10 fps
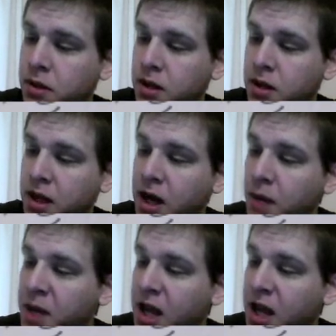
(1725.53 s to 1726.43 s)
And how
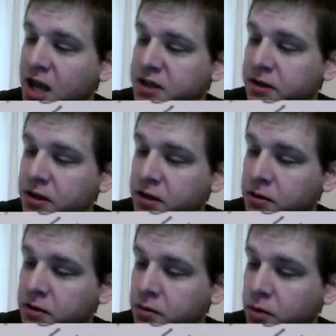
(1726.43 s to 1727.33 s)
many a's are
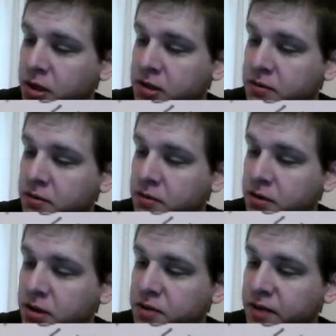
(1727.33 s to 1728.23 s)
there? Well,
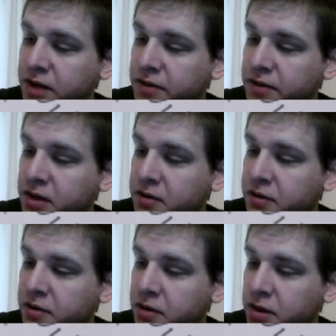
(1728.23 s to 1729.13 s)
there's 5n
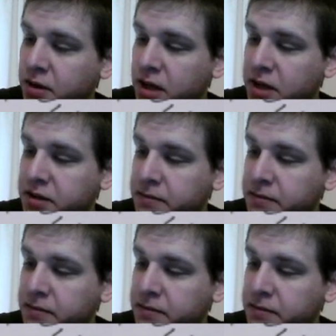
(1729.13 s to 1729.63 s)
a's.